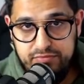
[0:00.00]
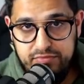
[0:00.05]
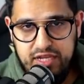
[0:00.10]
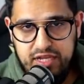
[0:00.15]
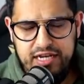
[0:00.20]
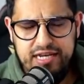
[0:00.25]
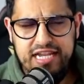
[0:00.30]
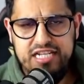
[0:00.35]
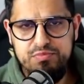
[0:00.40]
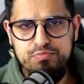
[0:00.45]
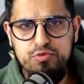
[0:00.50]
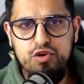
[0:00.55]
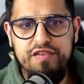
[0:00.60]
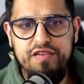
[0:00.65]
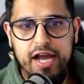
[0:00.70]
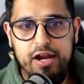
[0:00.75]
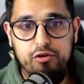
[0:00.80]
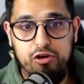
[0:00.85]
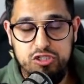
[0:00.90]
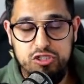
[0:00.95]
let's move it
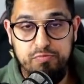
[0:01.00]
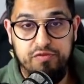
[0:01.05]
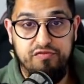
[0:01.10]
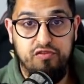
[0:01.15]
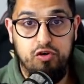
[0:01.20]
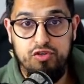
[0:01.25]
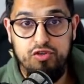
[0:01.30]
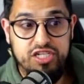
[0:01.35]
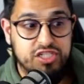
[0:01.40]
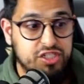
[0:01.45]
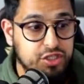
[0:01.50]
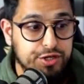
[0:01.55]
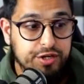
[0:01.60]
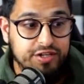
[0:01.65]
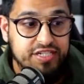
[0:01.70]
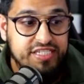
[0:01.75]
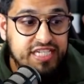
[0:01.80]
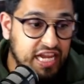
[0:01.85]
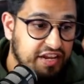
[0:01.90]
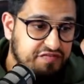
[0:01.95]
across before this, you know,
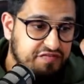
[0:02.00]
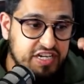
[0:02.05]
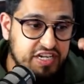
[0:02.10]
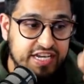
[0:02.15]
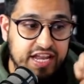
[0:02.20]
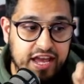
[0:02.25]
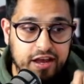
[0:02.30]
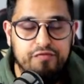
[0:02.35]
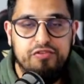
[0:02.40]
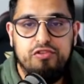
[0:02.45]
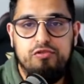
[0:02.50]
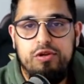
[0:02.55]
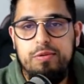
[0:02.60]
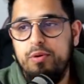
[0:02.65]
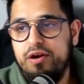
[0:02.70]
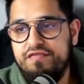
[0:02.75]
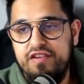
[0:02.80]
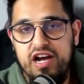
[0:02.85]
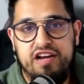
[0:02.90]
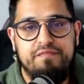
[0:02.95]
safety net of
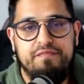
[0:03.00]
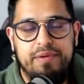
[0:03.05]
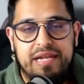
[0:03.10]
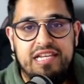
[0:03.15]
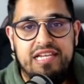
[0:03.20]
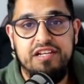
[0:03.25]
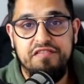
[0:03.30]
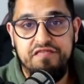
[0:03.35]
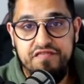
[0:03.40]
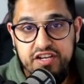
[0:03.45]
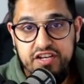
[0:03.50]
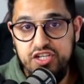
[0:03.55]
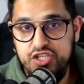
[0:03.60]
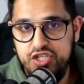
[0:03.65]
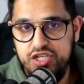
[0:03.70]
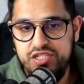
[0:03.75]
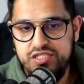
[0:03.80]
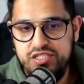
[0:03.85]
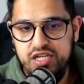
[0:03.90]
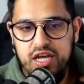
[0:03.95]
3.5 billion
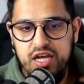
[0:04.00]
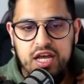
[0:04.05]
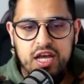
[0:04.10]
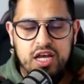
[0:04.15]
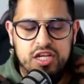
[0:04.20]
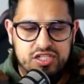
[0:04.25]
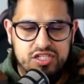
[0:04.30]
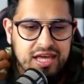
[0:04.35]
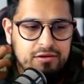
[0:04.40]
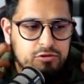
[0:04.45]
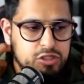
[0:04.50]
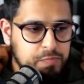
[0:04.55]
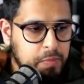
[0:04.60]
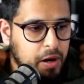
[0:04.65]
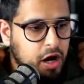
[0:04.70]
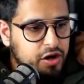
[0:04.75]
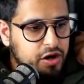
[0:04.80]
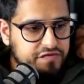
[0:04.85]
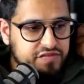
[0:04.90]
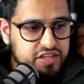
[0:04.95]
finishes. So that was
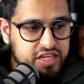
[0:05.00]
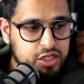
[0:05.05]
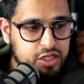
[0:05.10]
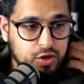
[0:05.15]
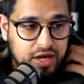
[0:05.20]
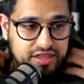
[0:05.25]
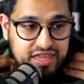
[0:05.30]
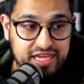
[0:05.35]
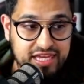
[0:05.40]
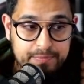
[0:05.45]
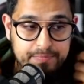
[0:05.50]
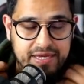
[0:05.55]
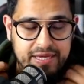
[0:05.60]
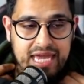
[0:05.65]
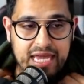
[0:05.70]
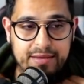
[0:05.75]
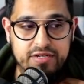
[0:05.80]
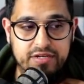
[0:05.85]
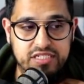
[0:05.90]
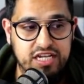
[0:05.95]
part of the issue. I think it
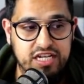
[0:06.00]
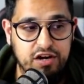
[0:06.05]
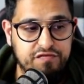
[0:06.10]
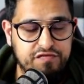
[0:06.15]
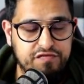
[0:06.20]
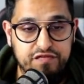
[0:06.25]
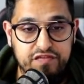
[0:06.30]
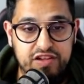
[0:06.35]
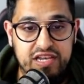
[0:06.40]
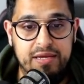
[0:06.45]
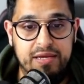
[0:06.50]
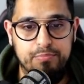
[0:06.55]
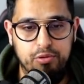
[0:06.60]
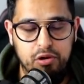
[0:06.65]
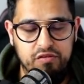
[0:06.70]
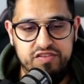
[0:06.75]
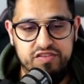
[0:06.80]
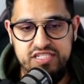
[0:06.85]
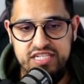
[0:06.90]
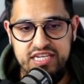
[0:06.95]
became a self-fulfilling
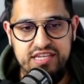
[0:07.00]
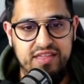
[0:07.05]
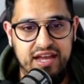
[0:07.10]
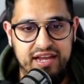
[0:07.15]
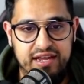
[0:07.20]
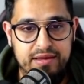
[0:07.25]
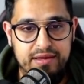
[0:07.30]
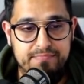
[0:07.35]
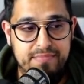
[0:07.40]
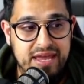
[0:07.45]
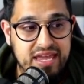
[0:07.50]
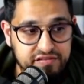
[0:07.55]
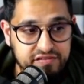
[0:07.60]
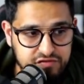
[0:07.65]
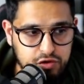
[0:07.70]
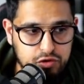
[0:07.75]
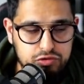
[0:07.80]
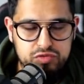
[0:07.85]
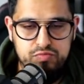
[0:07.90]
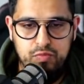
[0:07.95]
prophecy in that it may have
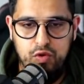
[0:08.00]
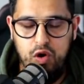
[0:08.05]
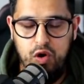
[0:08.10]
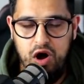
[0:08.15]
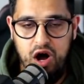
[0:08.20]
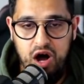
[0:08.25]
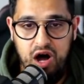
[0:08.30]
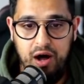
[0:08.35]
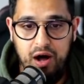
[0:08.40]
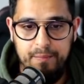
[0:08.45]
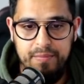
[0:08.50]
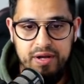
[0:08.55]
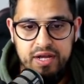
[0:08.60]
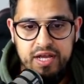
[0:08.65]
caused more harm